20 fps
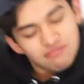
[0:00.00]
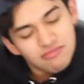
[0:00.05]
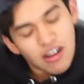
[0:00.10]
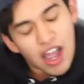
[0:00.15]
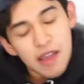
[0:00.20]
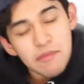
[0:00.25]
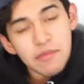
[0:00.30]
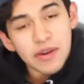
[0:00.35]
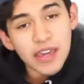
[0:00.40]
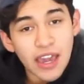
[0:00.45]

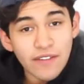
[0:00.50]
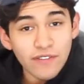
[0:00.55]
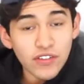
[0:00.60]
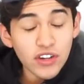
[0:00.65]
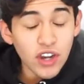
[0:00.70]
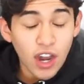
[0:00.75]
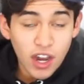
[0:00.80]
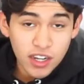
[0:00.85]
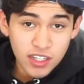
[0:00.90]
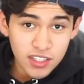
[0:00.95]
I may have
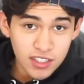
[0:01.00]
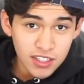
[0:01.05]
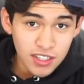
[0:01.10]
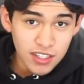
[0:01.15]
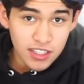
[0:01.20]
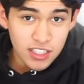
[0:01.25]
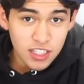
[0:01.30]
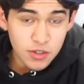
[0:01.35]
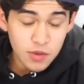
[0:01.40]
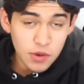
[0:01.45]

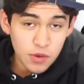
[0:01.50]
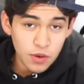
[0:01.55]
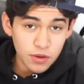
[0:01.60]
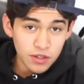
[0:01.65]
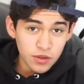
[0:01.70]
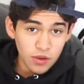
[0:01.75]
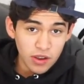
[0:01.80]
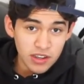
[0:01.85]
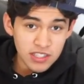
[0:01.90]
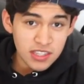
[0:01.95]
forgotten to
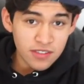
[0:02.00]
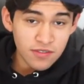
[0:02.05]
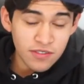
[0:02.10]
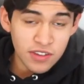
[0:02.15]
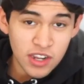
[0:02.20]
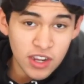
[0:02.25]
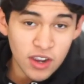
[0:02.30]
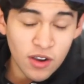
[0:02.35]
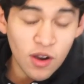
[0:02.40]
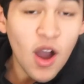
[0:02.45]
record the rest of the
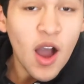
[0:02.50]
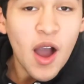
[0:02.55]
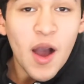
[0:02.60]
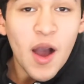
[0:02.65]
video.